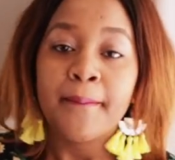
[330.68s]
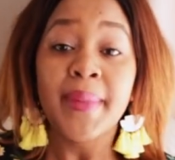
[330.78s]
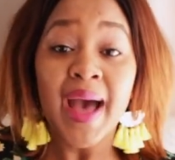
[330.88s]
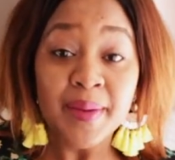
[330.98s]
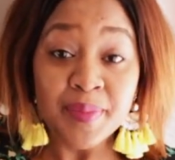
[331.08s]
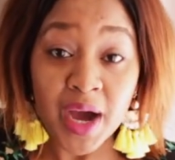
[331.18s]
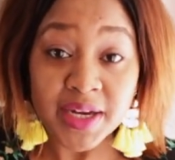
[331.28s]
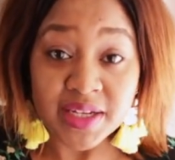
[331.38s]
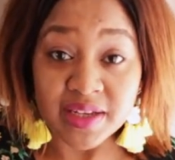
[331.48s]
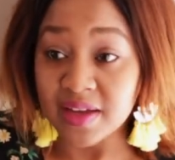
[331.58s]
My
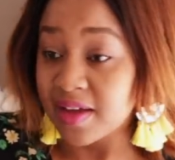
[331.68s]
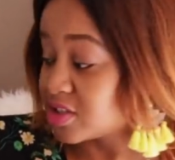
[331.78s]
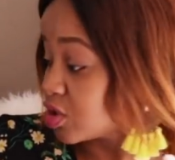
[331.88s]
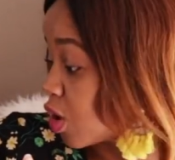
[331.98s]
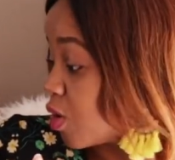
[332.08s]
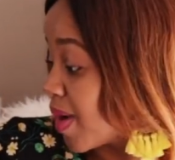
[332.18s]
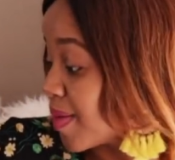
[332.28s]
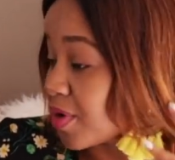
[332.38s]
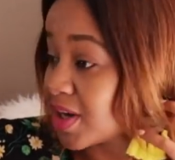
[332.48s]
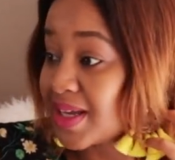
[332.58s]

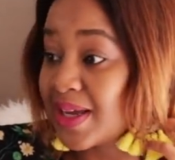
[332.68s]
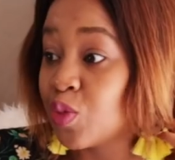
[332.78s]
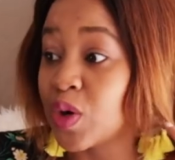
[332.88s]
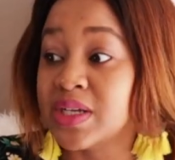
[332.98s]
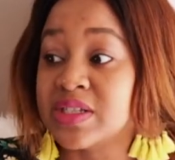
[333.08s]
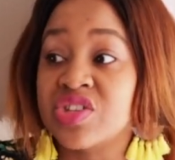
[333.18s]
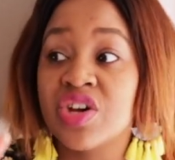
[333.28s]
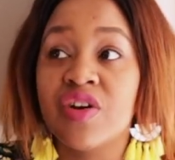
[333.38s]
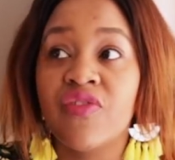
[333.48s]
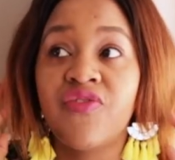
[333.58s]
body was
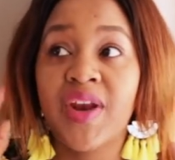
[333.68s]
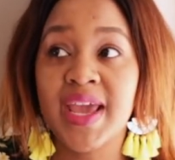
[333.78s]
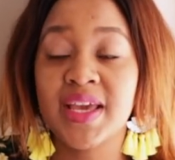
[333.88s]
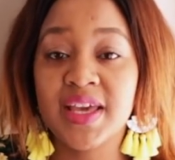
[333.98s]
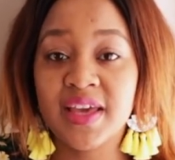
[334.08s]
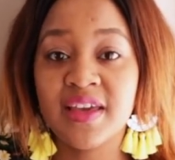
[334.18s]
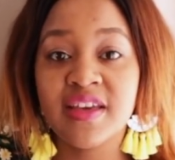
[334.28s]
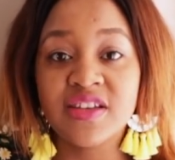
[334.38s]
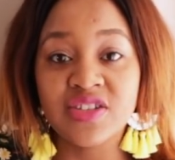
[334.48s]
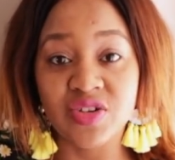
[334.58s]
flaky,
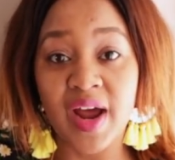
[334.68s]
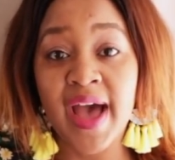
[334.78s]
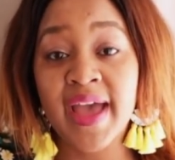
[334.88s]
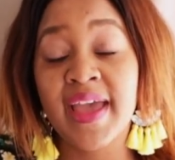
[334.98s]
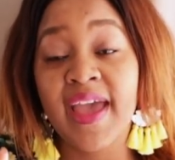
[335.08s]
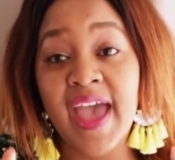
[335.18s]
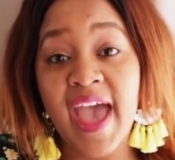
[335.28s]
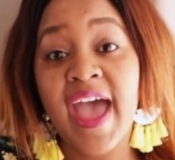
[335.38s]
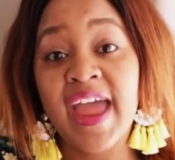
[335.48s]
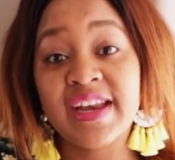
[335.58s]
dry,
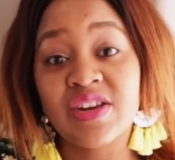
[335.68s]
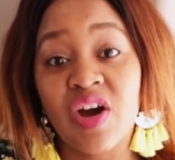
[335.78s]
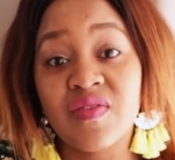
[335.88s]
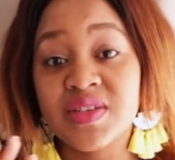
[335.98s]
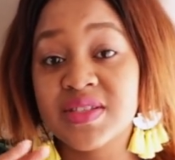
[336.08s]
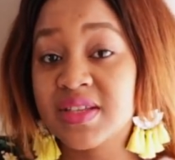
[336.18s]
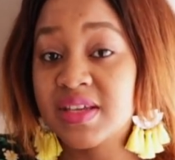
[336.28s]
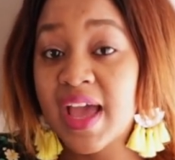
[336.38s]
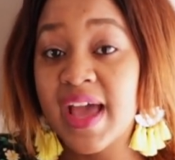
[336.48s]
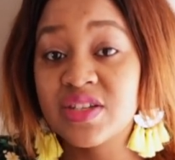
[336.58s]
and
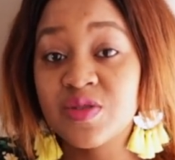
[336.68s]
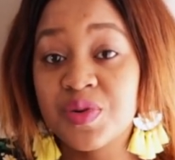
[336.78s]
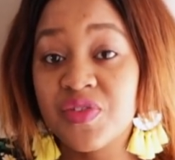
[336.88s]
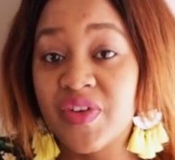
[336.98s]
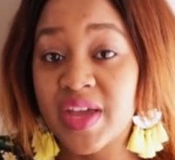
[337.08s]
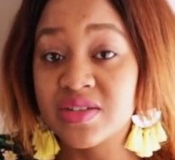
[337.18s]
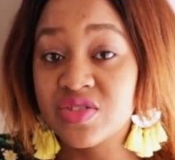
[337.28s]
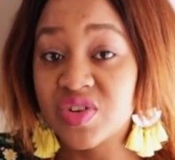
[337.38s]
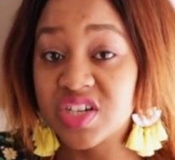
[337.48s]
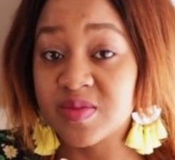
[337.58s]
obviously had to prevent
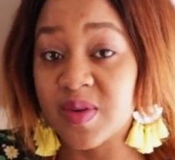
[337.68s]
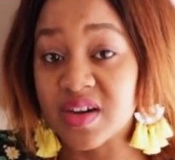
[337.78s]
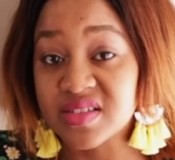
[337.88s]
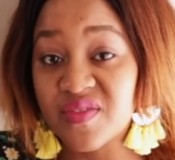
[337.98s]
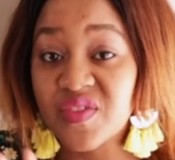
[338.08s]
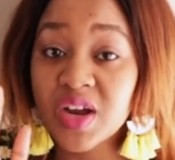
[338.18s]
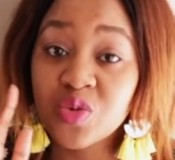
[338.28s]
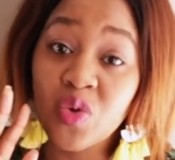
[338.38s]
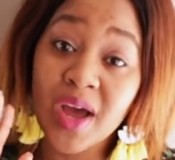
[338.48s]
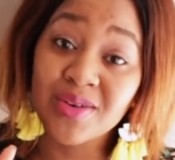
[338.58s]
stretch marks. I've
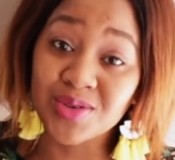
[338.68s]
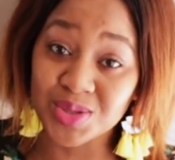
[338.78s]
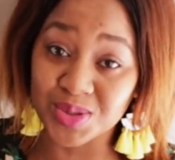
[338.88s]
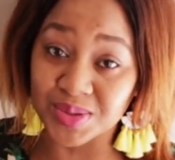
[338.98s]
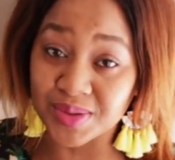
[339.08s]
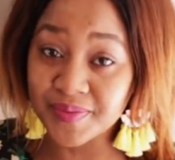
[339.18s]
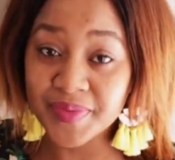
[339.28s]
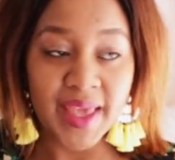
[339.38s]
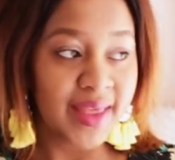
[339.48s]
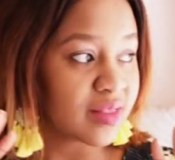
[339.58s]
got one or
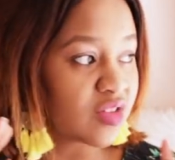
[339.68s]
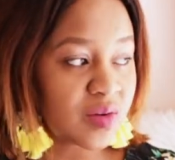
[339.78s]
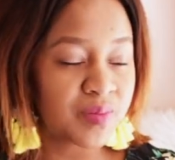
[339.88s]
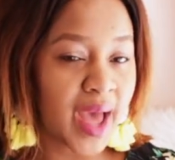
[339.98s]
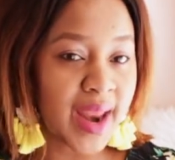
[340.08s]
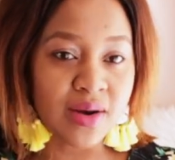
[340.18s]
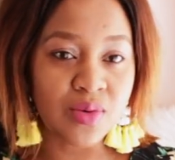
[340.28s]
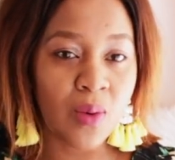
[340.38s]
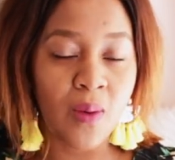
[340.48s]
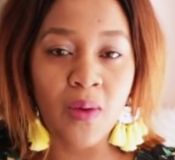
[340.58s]
two, not bad
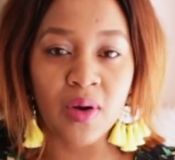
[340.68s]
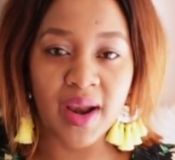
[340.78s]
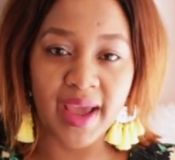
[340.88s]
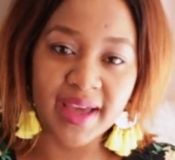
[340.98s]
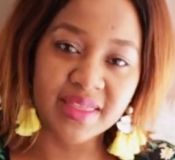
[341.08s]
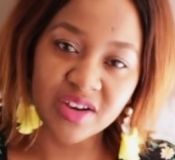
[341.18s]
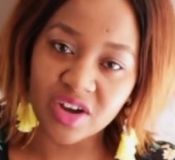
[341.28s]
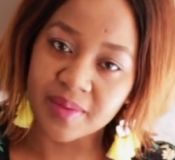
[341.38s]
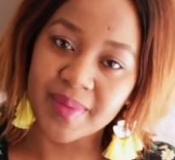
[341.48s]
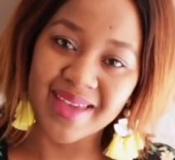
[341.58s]
at all, like I
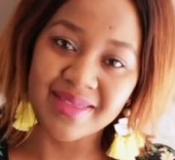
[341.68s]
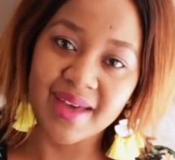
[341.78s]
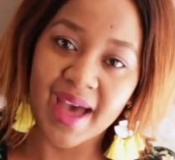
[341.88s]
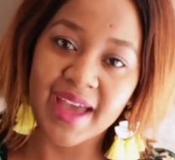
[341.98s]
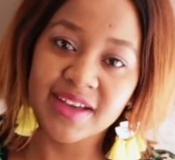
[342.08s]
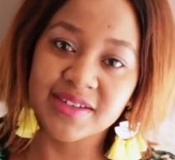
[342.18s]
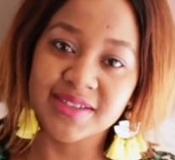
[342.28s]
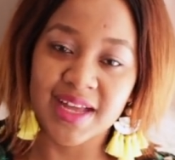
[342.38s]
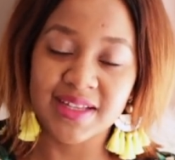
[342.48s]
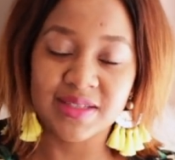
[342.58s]
think on my thigh,
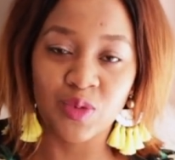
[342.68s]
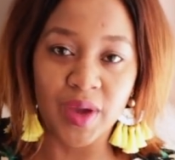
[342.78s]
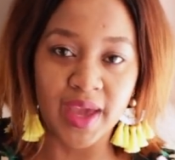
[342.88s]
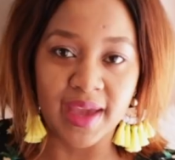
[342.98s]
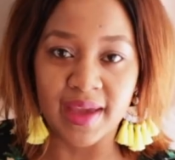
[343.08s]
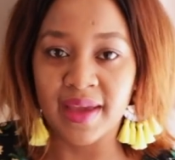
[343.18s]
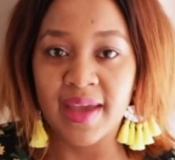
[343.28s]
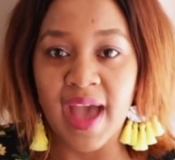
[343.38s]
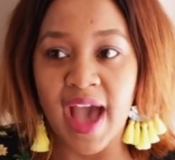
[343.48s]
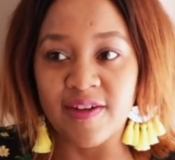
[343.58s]
because that's where
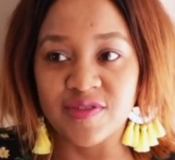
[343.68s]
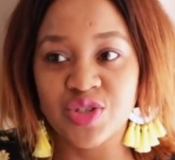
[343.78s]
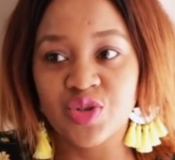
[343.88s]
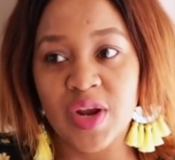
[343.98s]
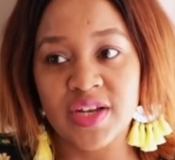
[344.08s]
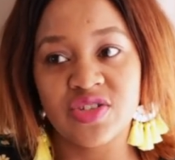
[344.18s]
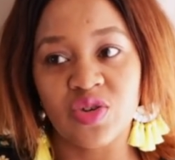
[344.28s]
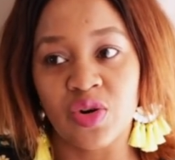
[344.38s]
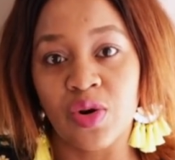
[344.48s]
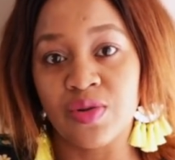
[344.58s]
I've stretched
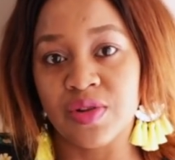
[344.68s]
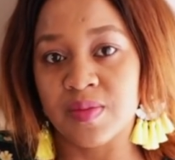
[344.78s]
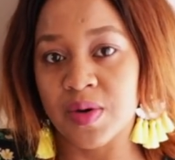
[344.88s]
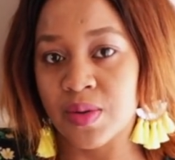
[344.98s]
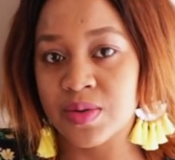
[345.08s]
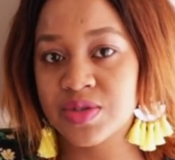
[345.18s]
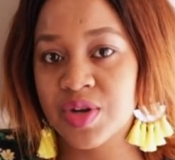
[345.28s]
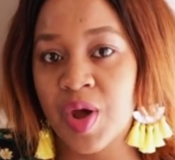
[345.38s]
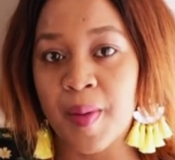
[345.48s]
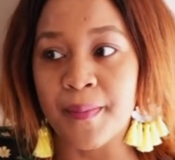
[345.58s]
or grown the most.